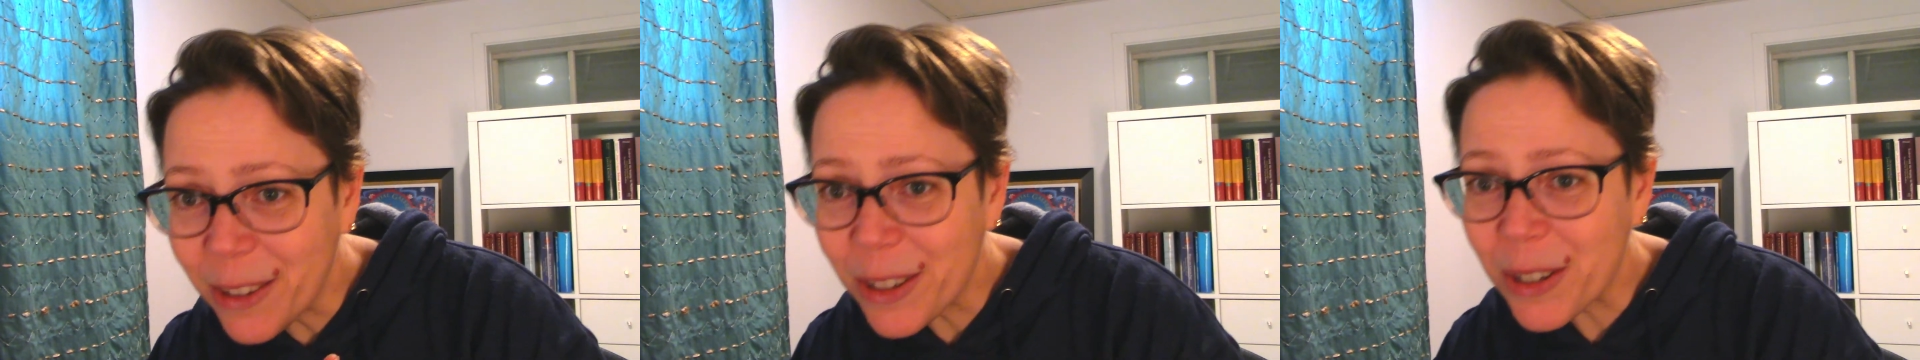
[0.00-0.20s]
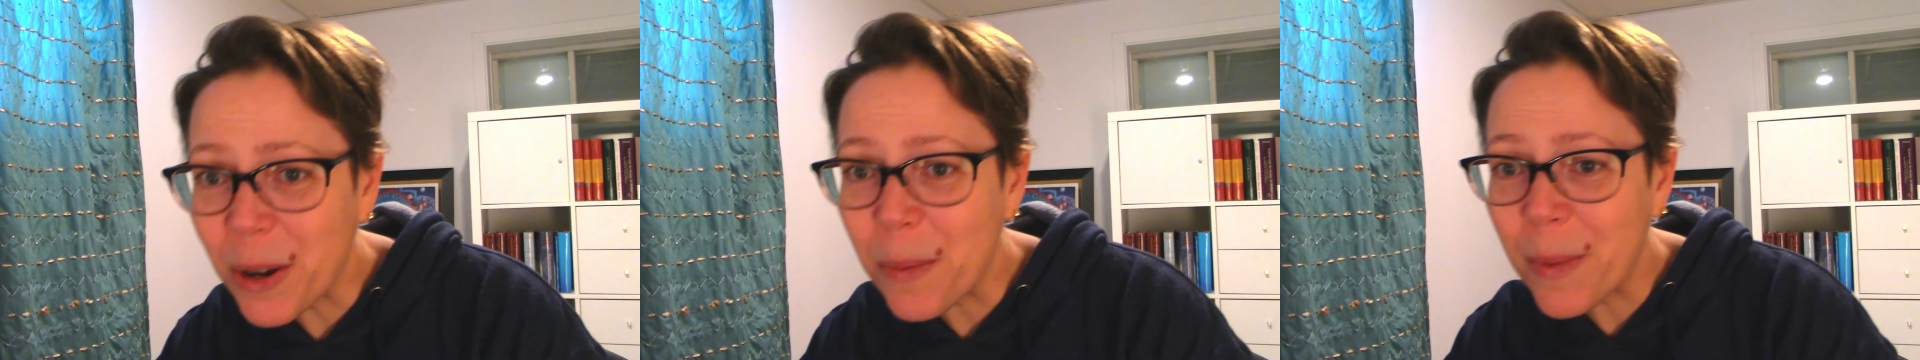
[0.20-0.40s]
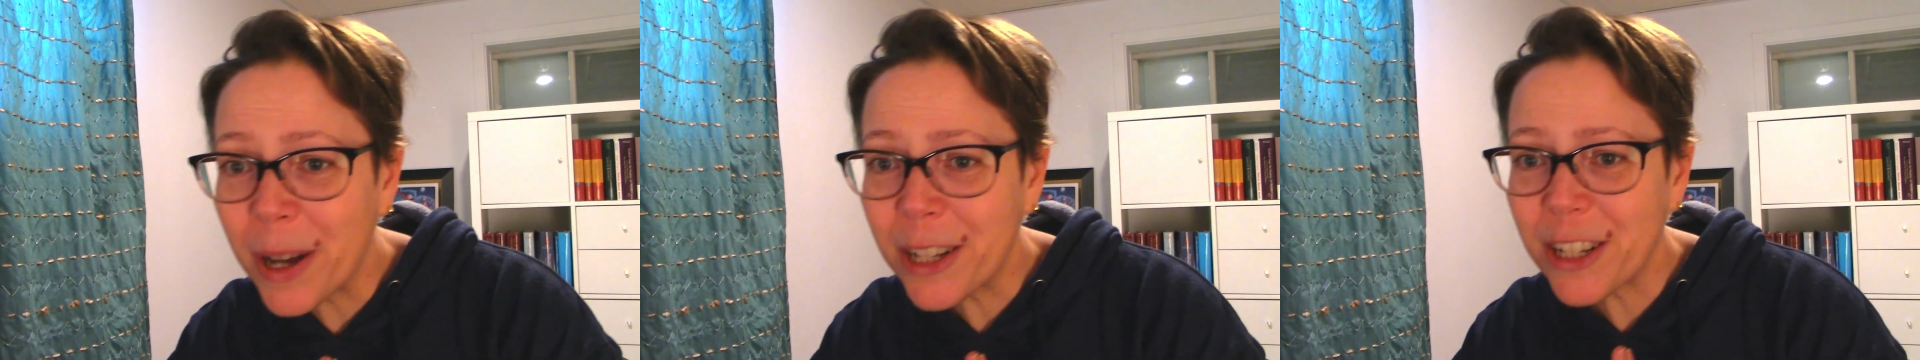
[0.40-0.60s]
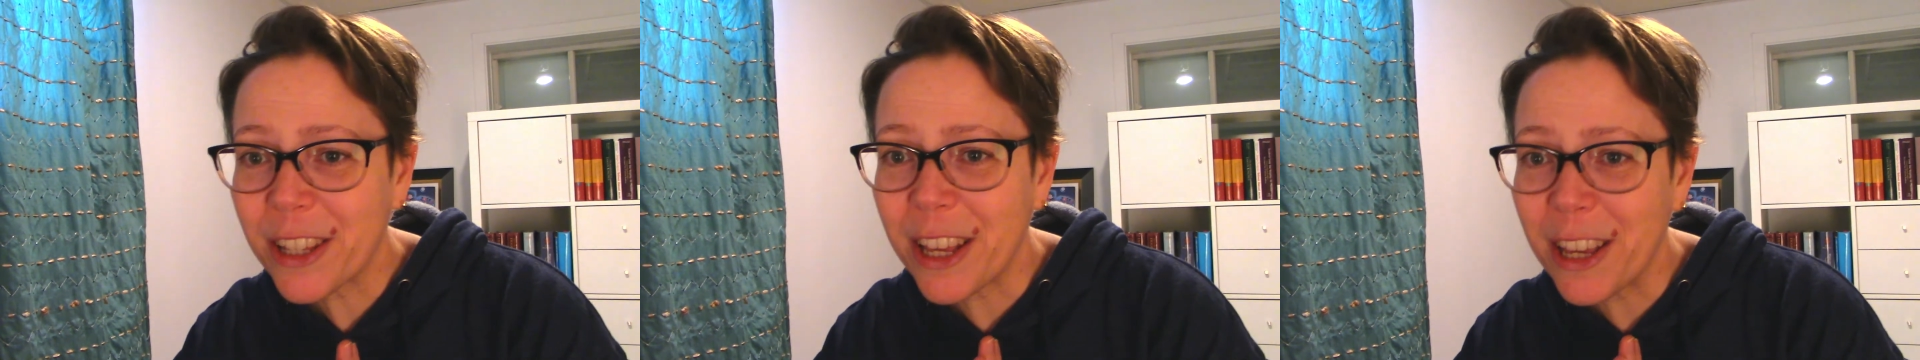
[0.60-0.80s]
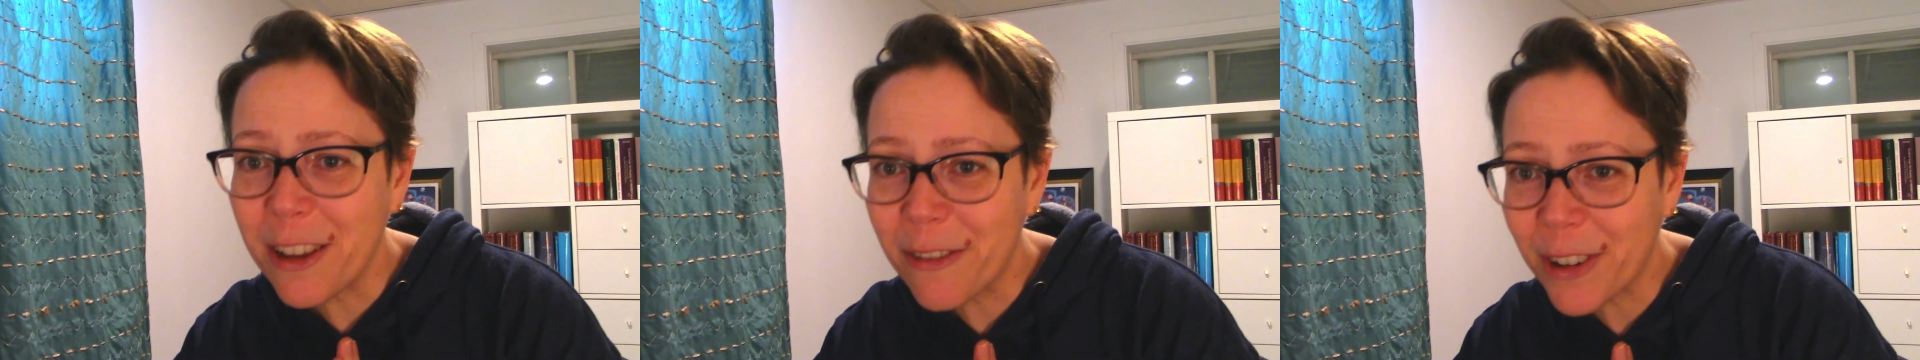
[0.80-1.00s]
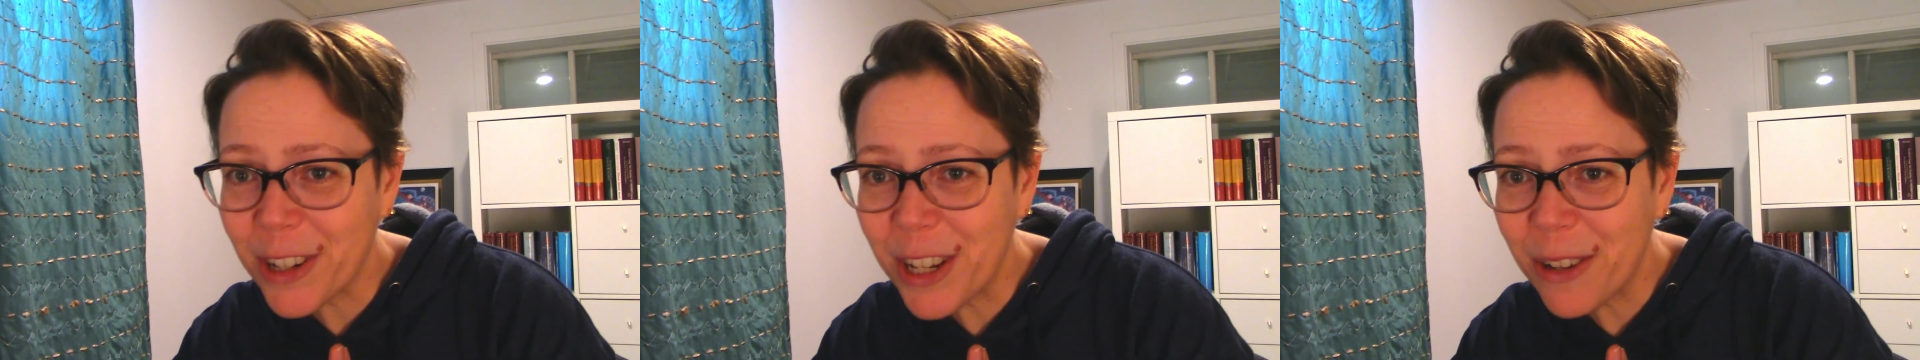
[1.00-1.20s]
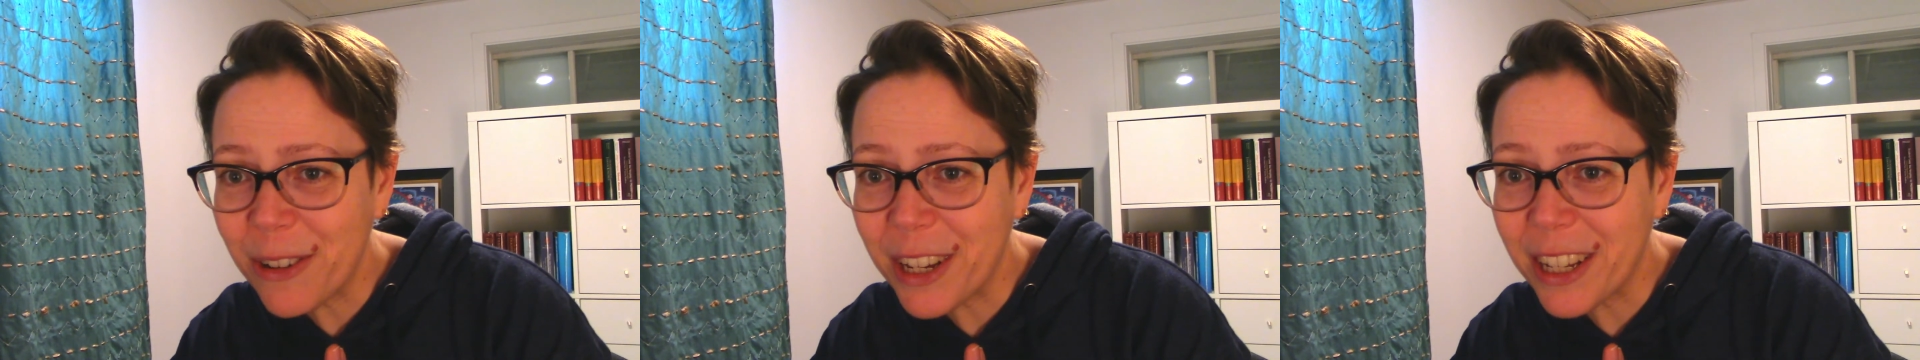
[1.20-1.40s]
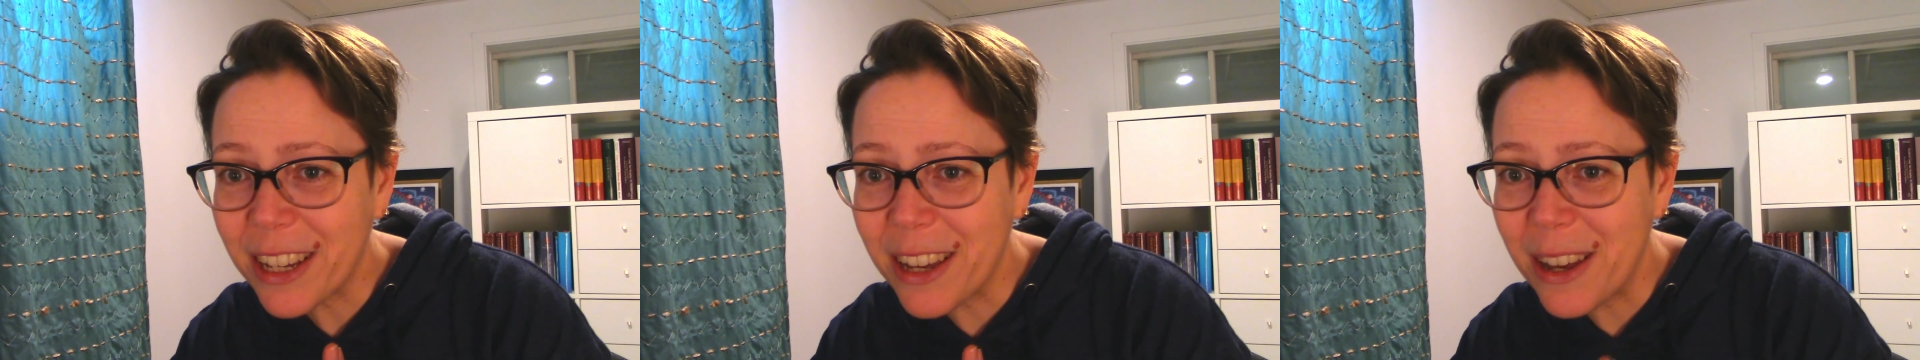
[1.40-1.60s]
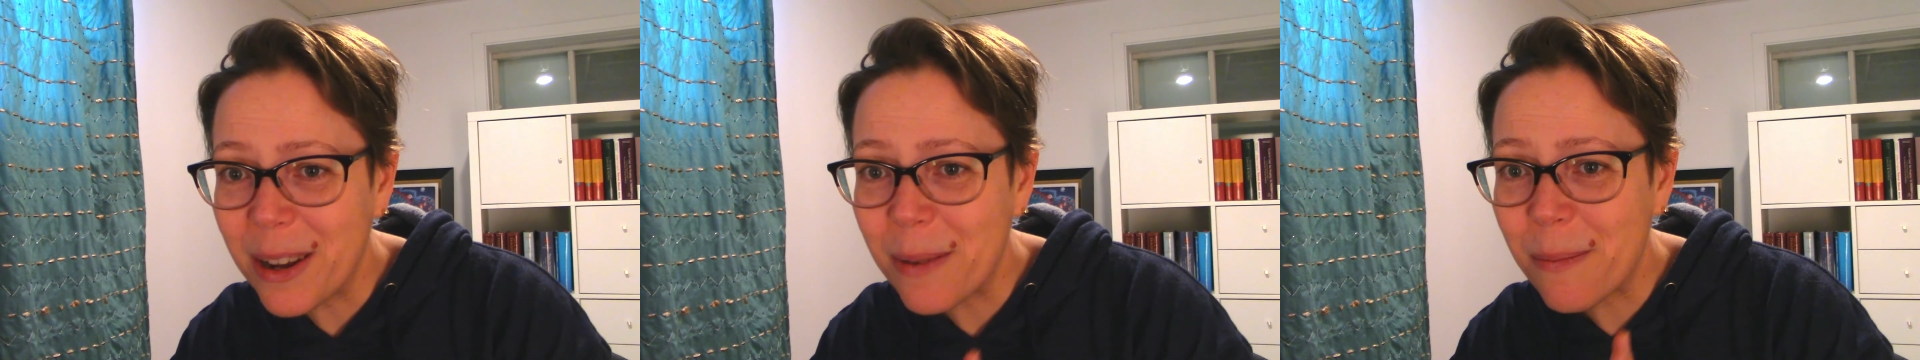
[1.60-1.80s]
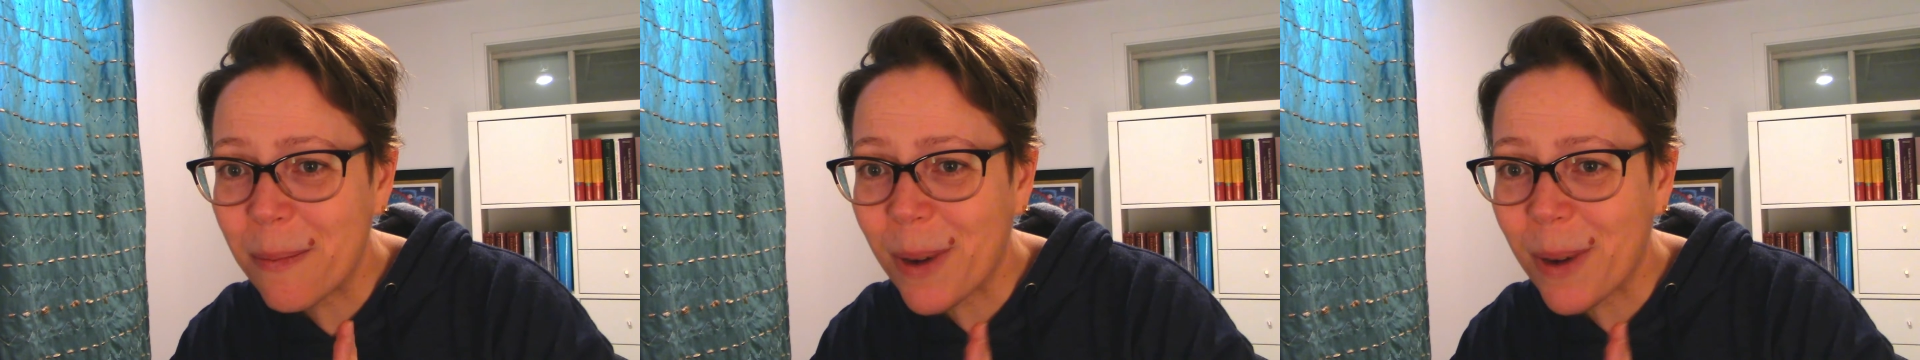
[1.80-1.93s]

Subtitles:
so much. Thank you for tuning in.